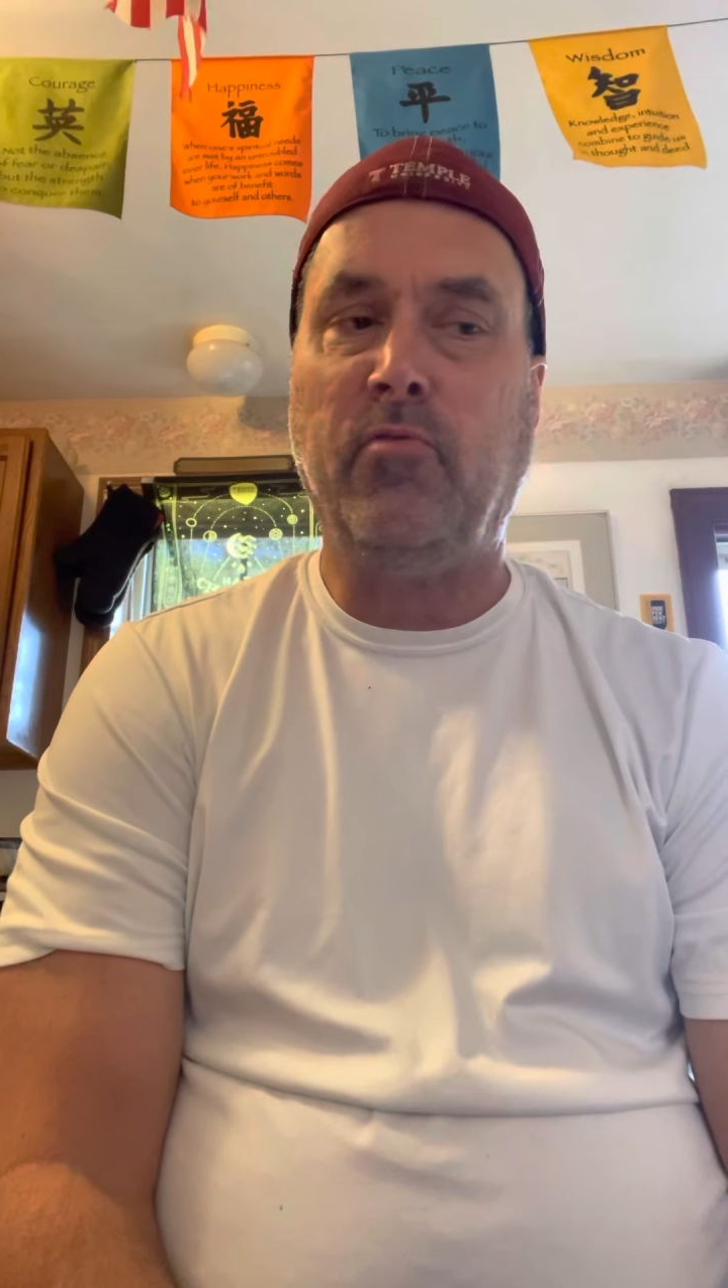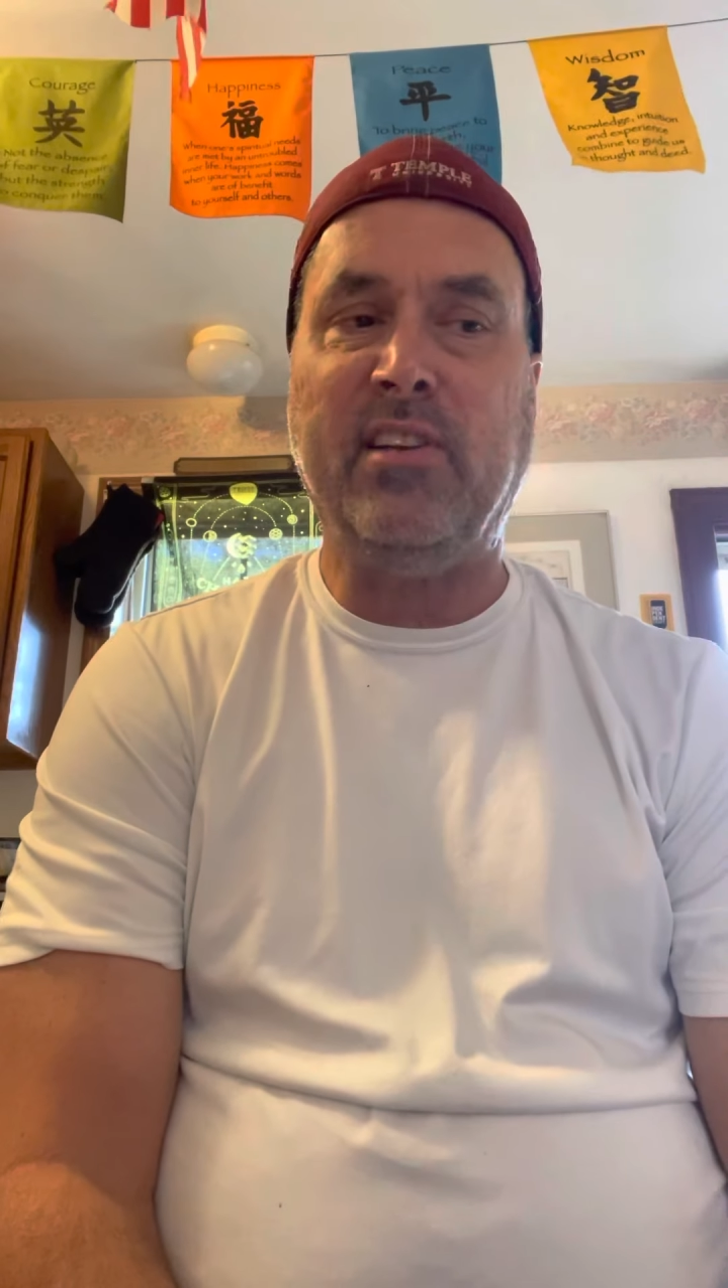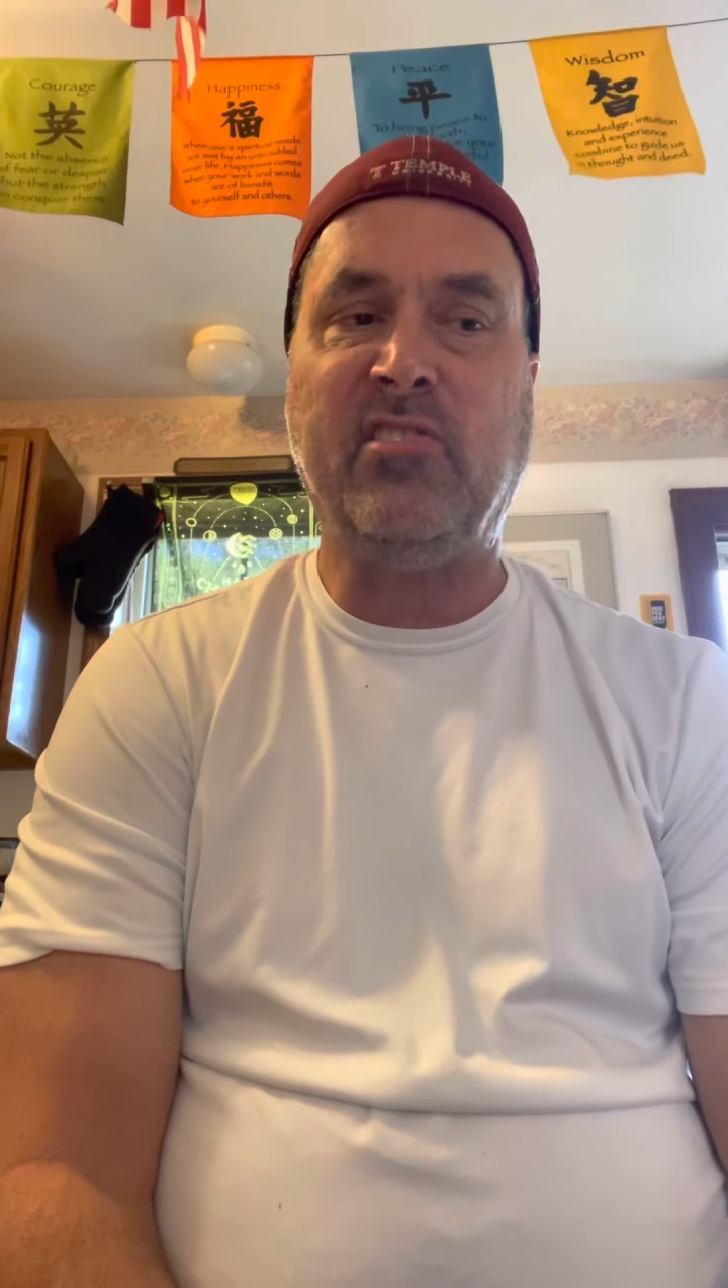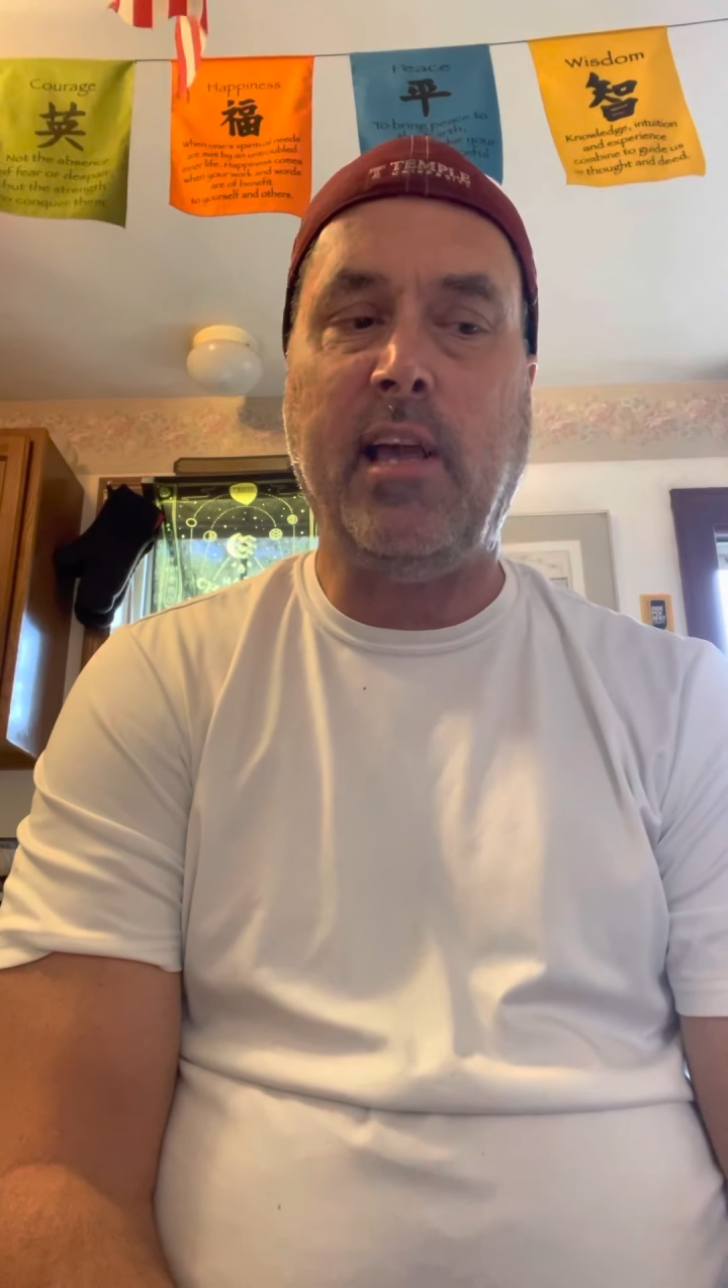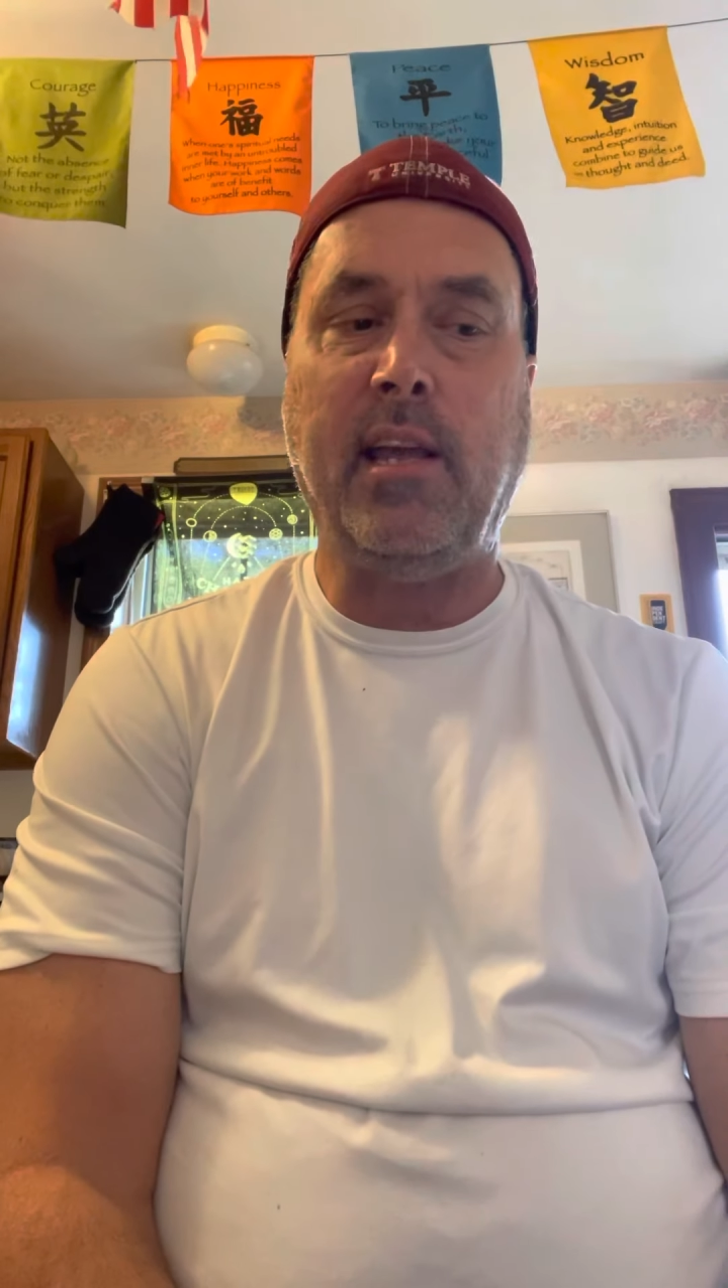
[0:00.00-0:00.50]

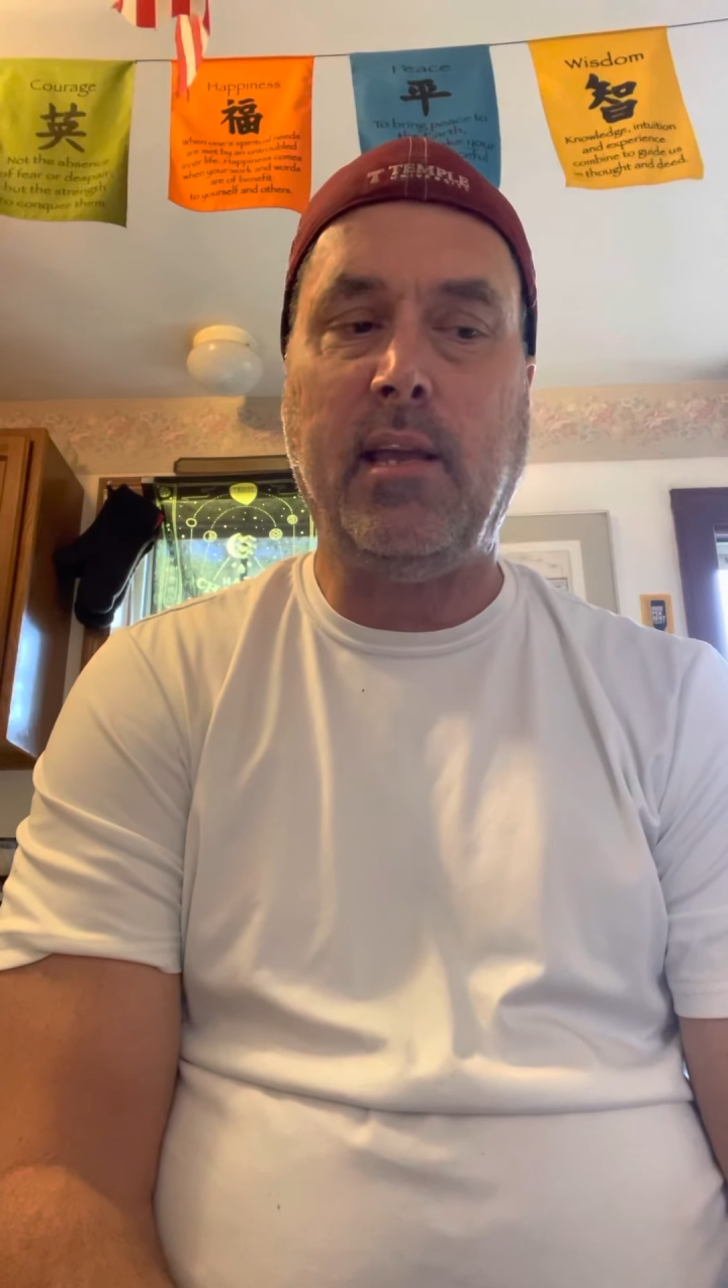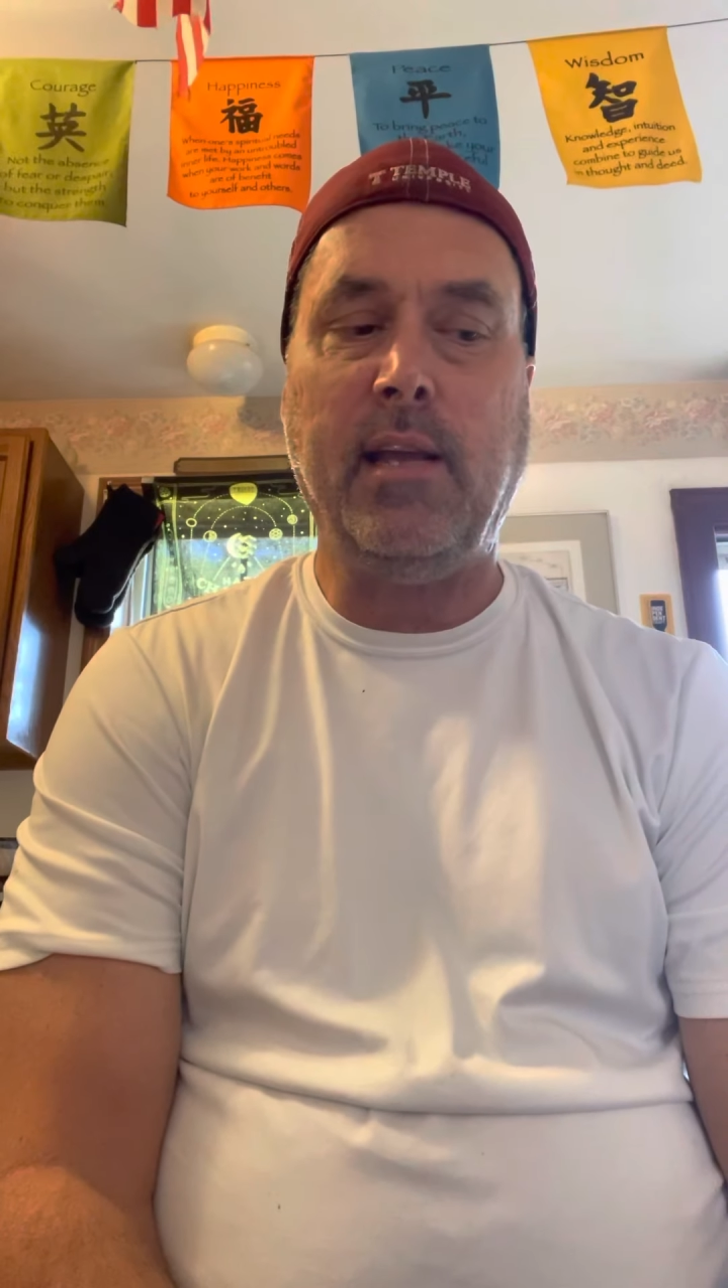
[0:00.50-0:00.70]
risk-taking.